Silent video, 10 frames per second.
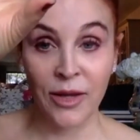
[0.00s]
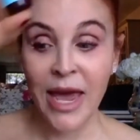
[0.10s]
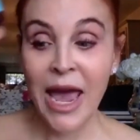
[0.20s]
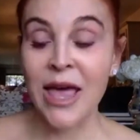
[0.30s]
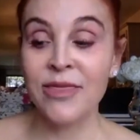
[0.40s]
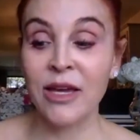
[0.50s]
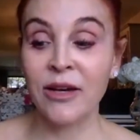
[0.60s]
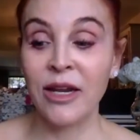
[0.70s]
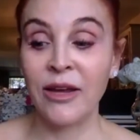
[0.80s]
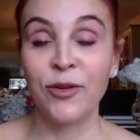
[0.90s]
And then
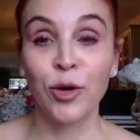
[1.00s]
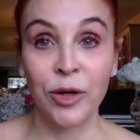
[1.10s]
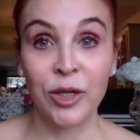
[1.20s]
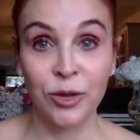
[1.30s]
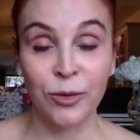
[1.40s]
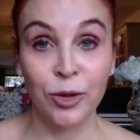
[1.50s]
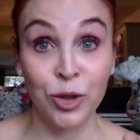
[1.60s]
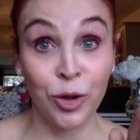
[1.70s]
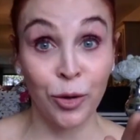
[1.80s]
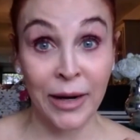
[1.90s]
if you're going to do
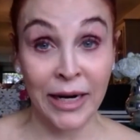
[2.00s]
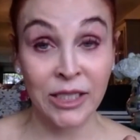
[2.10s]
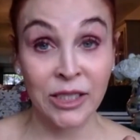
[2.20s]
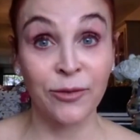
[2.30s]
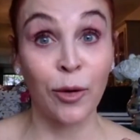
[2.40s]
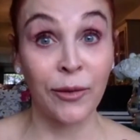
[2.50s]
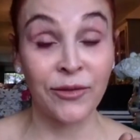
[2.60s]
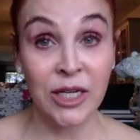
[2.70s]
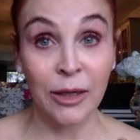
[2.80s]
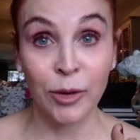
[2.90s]
corrective, or we've
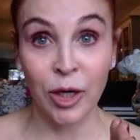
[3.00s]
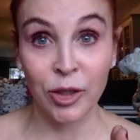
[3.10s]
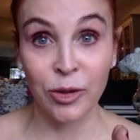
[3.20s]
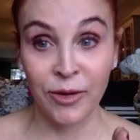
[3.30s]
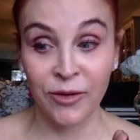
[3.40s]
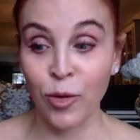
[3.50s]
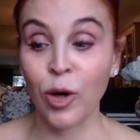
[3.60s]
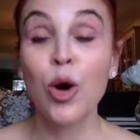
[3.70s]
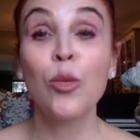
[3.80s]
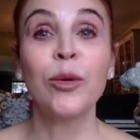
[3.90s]
done one on you before,
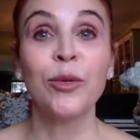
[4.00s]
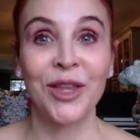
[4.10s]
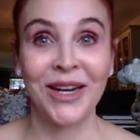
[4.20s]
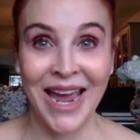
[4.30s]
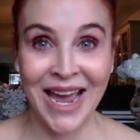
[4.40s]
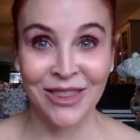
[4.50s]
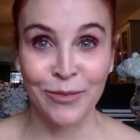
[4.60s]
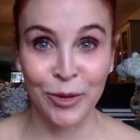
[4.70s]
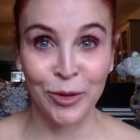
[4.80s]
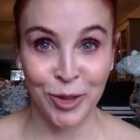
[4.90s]
we will then add the
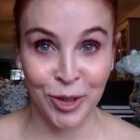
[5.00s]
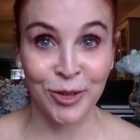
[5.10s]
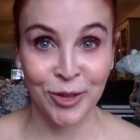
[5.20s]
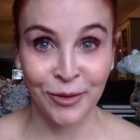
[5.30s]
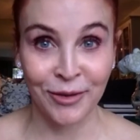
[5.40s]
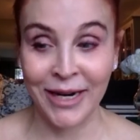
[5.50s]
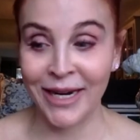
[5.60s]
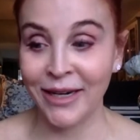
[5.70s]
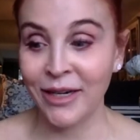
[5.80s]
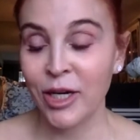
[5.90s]
boosters, okay?